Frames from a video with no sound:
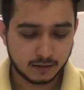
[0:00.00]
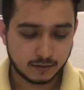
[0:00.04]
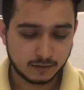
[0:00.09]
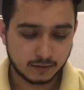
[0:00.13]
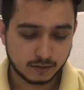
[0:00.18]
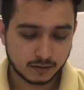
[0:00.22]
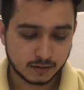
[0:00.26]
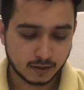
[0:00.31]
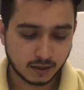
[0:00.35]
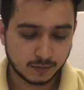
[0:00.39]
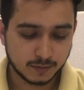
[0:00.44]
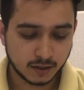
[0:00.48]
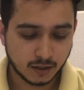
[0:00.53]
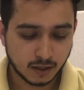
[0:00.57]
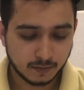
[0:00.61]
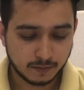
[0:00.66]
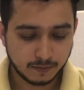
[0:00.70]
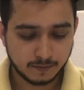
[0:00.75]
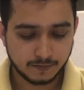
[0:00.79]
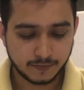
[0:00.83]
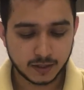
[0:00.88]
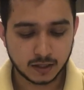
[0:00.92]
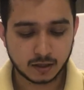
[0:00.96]
Summing up,
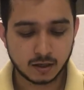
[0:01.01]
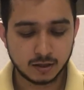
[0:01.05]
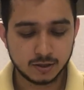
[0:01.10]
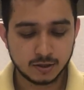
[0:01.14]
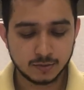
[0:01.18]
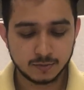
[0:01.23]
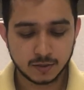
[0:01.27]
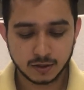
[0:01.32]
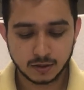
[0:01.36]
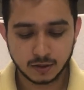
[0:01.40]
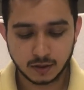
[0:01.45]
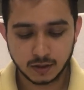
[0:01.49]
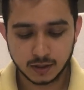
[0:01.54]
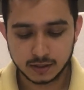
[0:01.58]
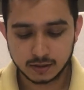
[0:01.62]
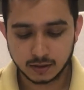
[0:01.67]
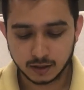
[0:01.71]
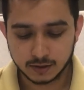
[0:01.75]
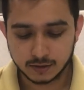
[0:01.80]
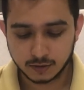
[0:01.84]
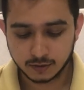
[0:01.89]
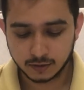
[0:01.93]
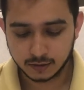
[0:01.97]
the consumer knowledge
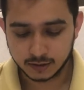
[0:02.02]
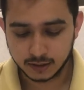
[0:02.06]
also